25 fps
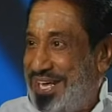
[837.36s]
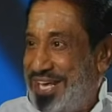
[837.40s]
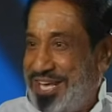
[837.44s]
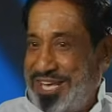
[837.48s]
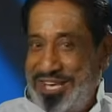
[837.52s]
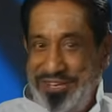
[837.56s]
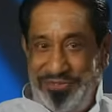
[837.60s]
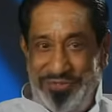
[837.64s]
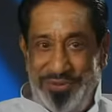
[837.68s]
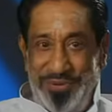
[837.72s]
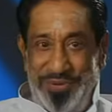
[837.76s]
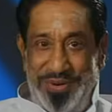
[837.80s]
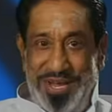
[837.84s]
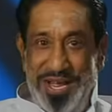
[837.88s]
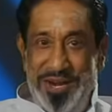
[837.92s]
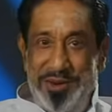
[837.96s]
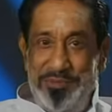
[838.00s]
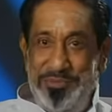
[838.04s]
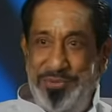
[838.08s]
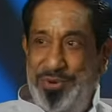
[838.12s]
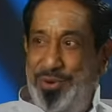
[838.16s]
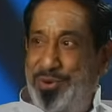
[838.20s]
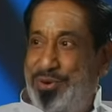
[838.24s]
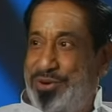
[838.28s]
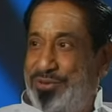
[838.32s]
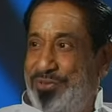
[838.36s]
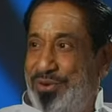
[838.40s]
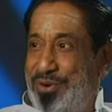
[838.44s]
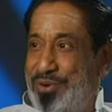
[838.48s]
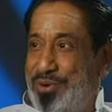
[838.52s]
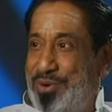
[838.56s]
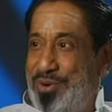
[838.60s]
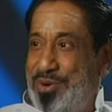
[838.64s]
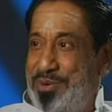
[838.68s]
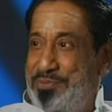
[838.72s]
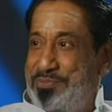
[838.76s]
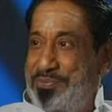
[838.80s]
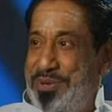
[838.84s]
If you've done a beautiful
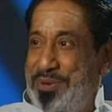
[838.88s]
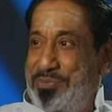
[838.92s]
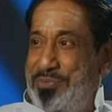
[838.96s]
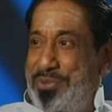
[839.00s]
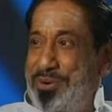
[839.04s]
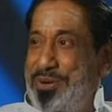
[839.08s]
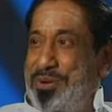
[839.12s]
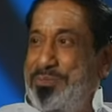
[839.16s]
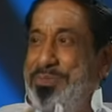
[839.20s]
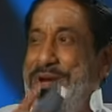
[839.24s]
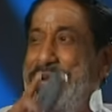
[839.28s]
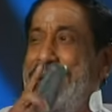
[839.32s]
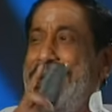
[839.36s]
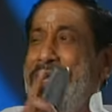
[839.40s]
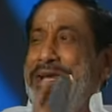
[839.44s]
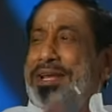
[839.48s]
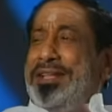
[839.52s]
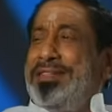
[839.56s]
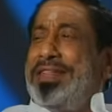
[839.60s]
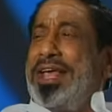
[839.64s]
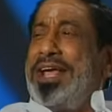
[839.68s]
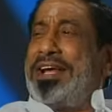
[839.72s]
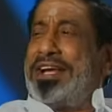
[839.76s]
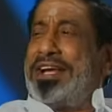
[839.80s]
role, people immediately, they